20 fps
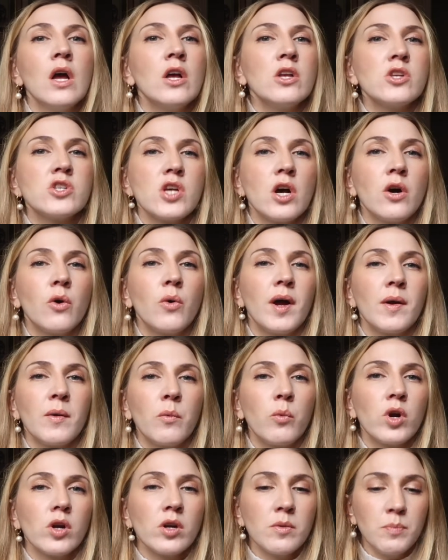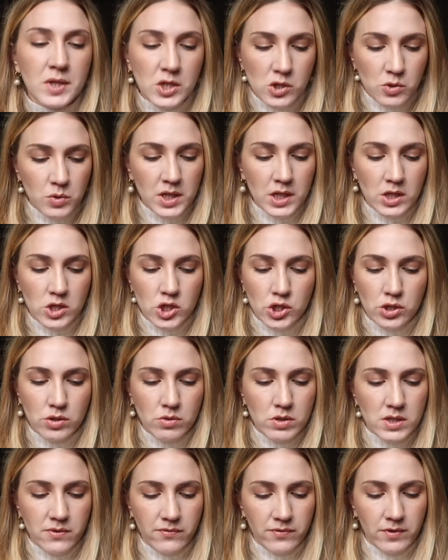So I work between two
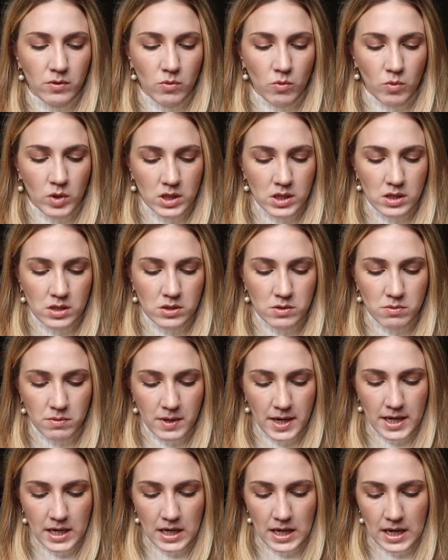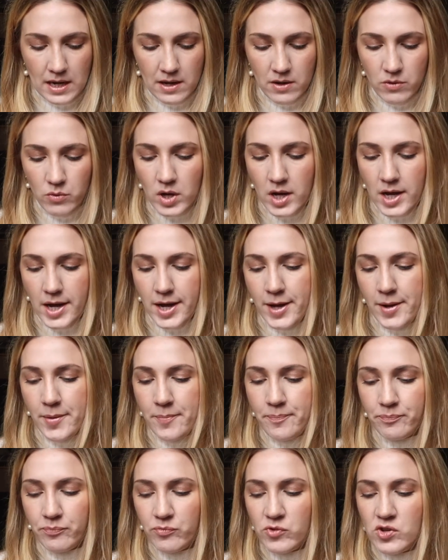different ones right now,